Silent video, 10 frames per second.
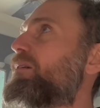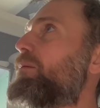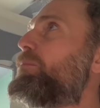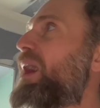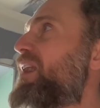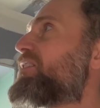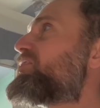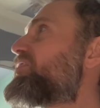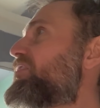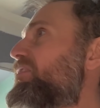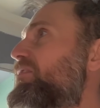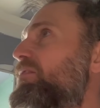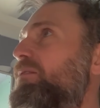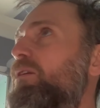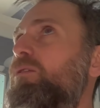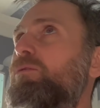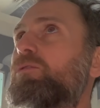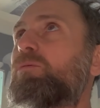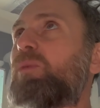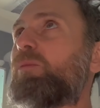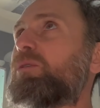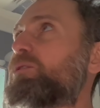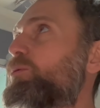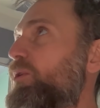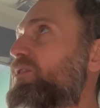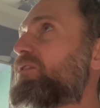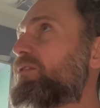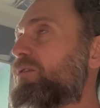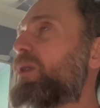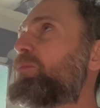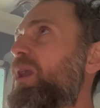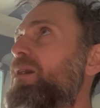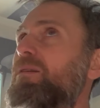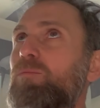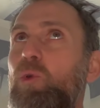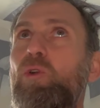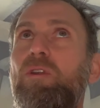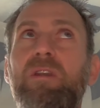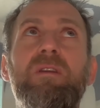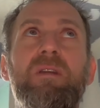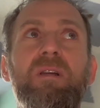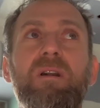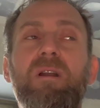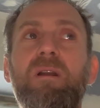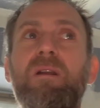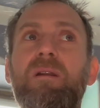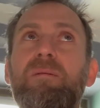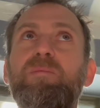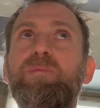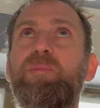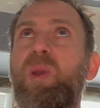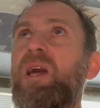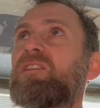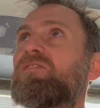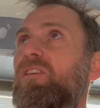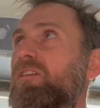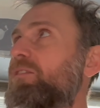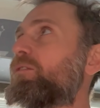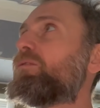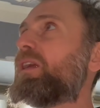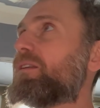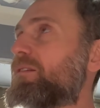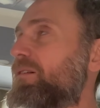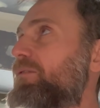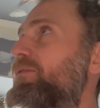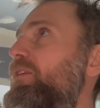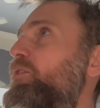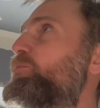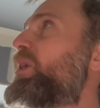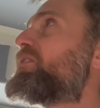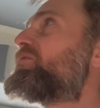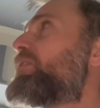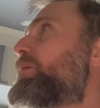mask those bubbles with, you know, applying more plaster, you know, like the finished plaster